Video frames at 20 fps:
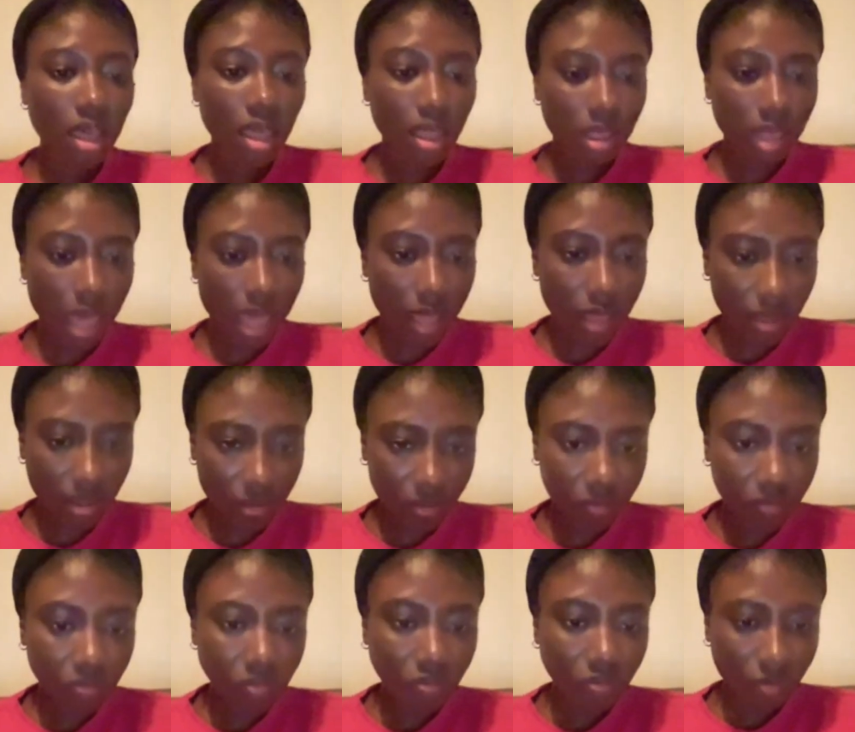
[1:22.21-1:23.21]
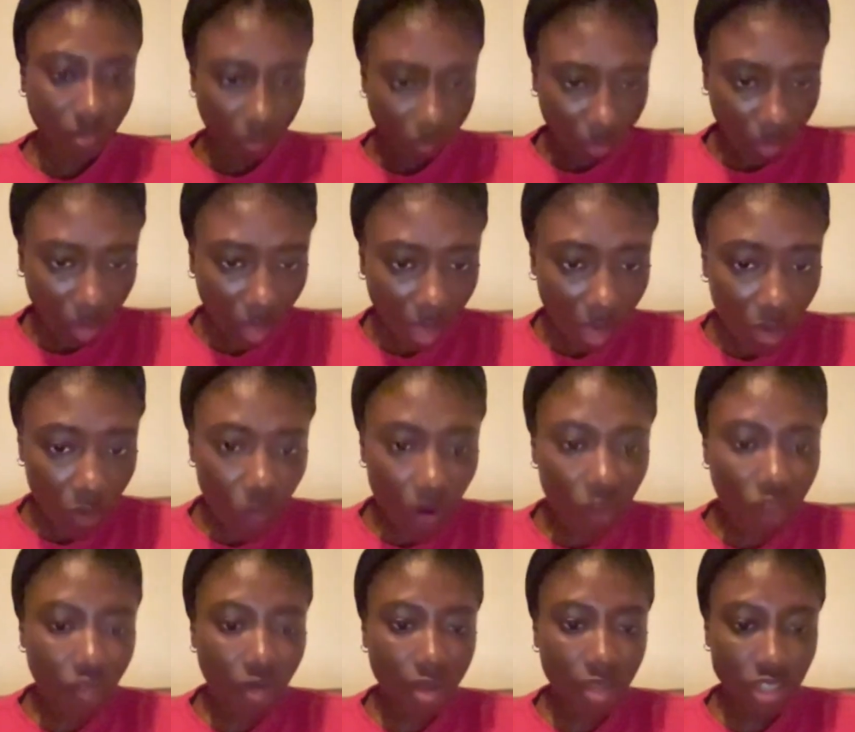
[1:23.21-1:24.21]
Then a
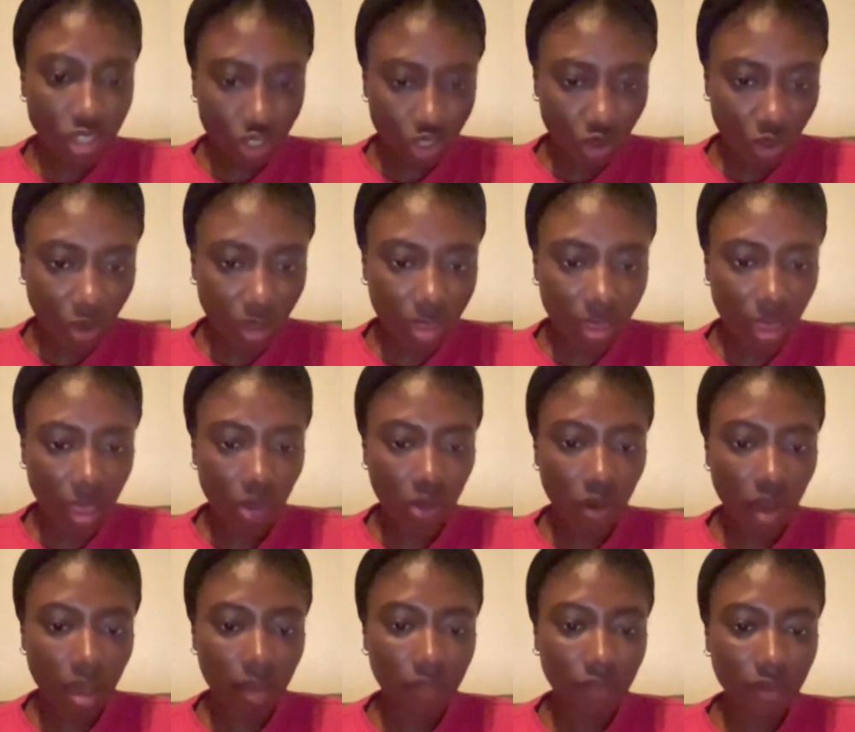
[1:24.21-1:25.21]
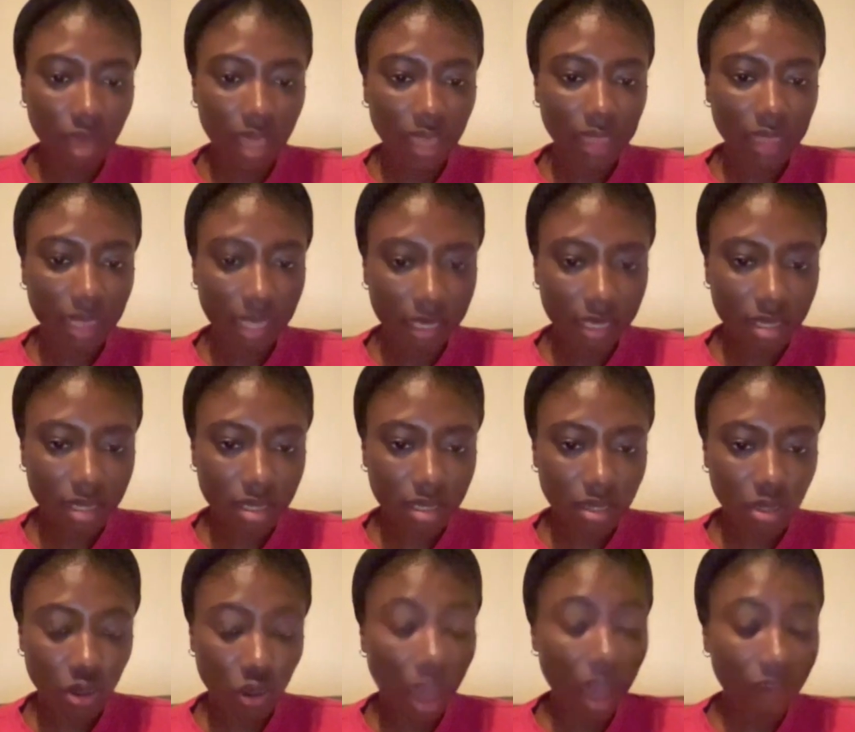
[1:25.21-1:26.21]
reference showing that you have at
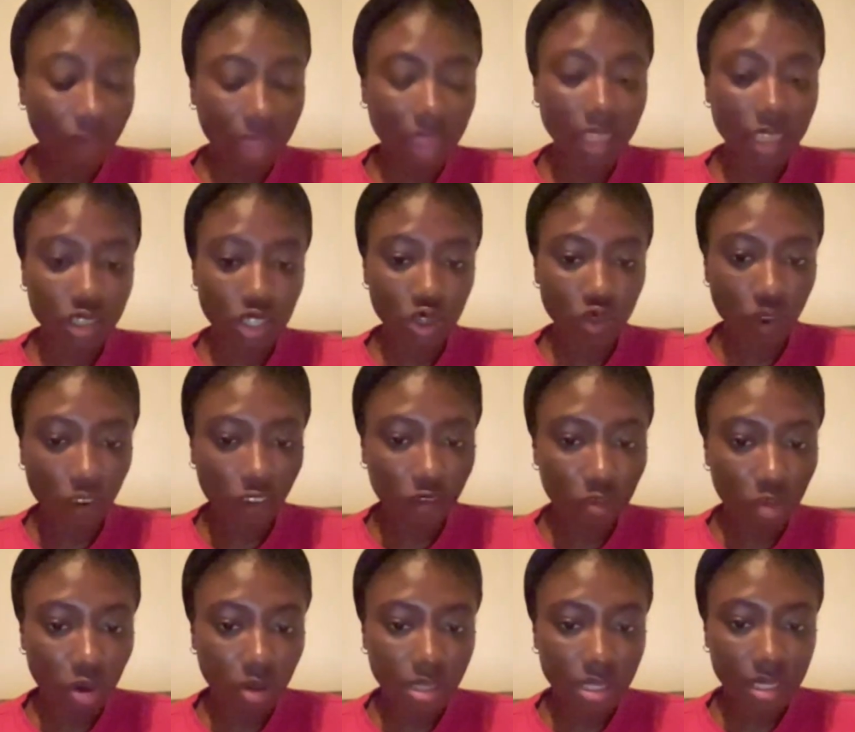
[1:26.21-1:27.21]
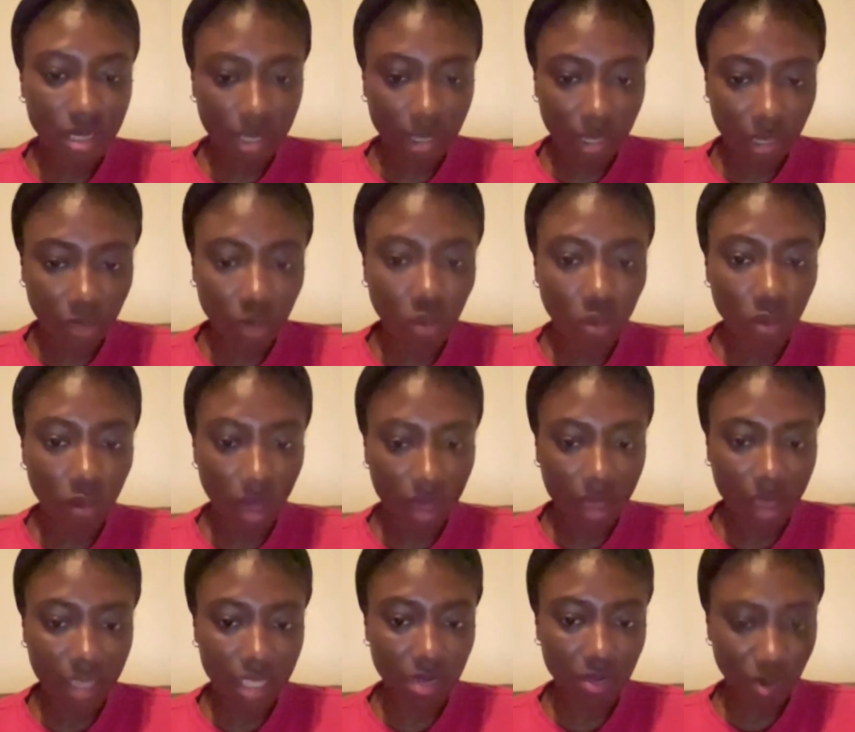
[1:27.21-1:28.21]
least 12 months legal work
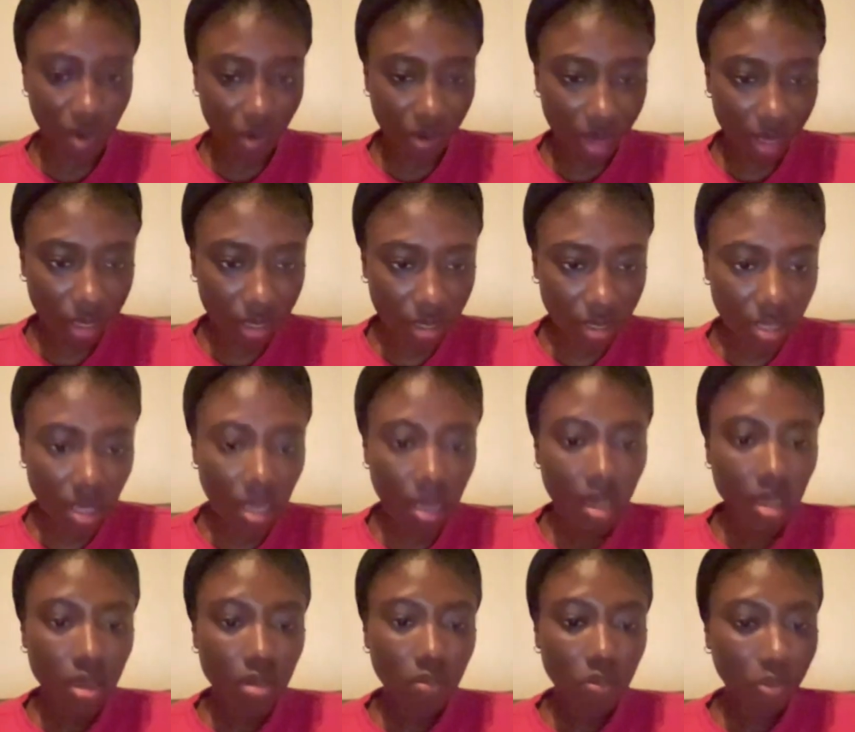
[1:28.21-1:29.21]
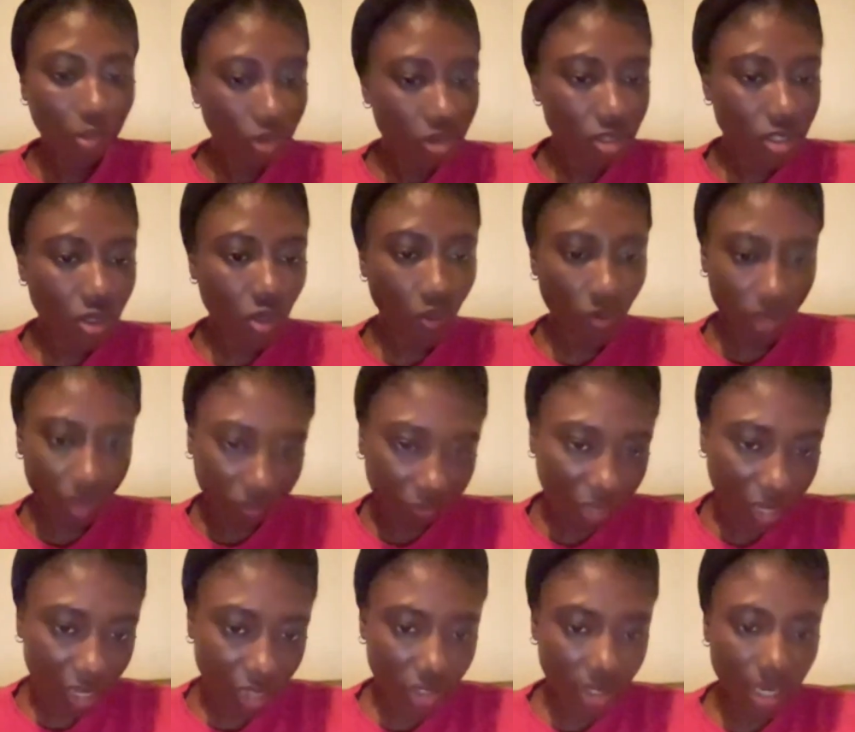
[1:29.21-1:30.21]
experience post
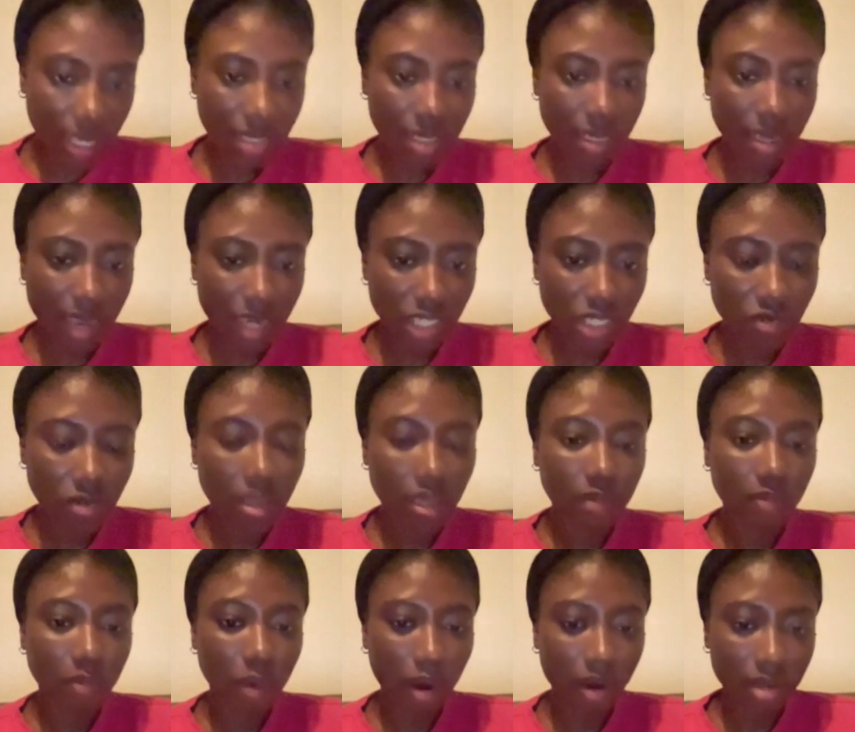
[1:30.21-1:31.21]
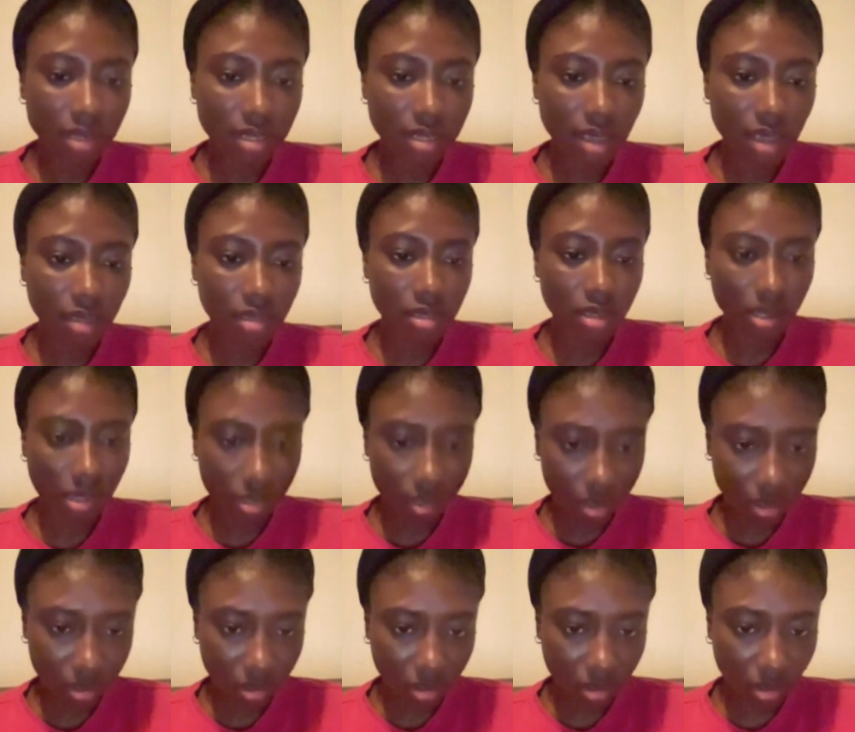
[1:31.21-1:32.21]
qualification as a Nigerian barrister and
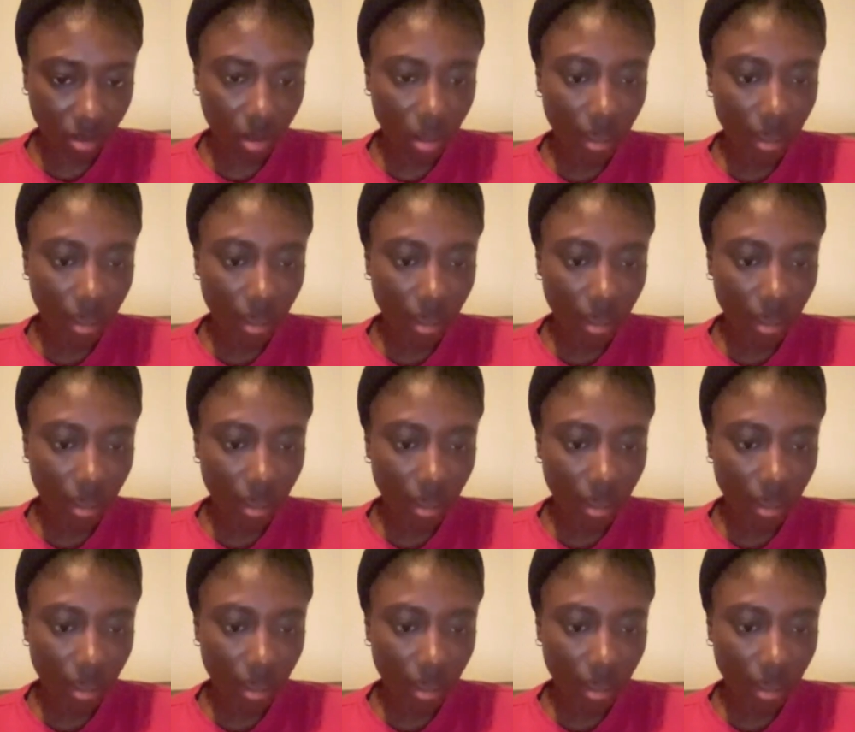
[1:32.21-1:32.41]
solicitor,